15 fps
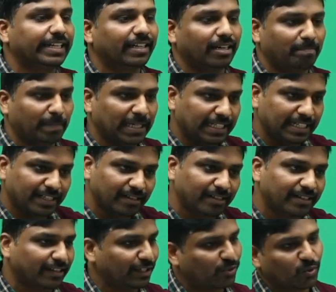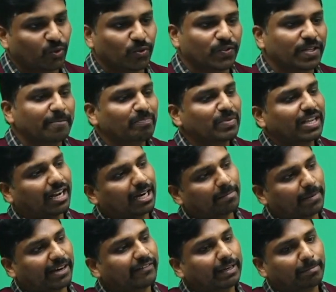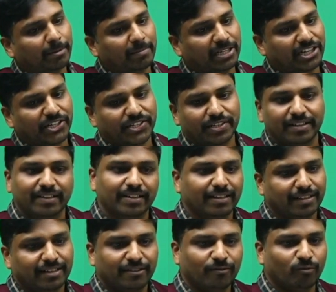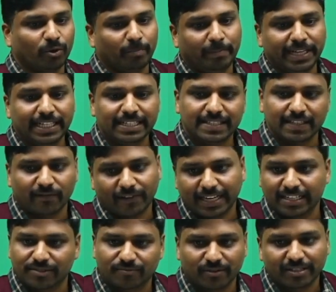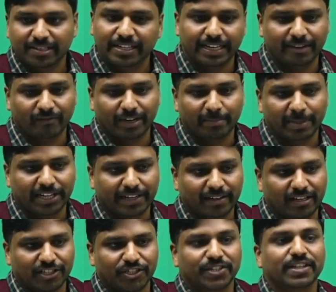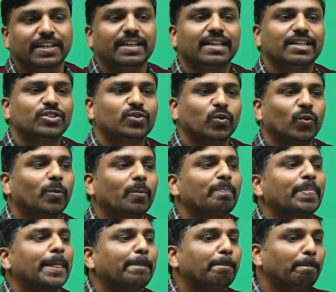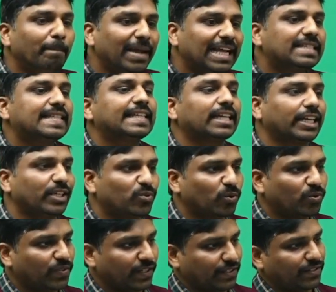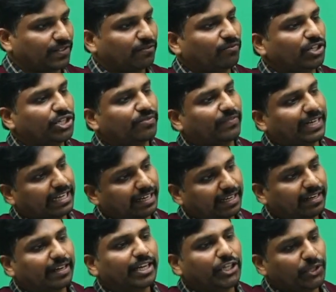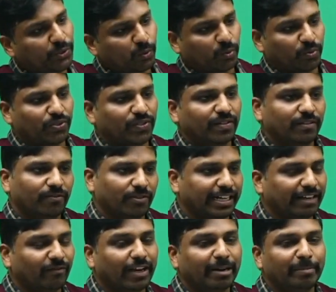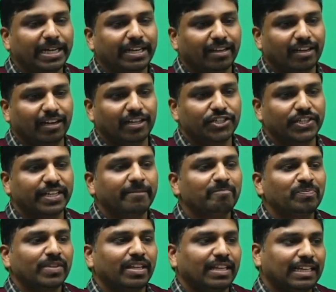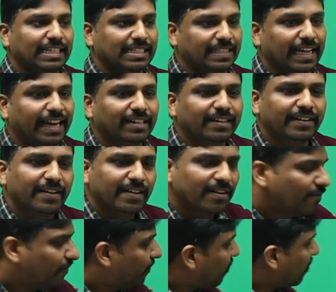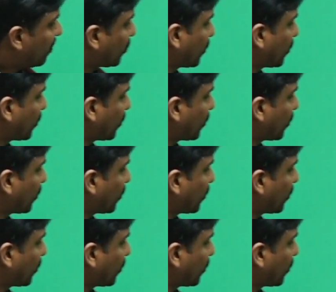particular resource, private publication would be sufficed for environment ecology. So basic resources which we can use for environment ecology is that first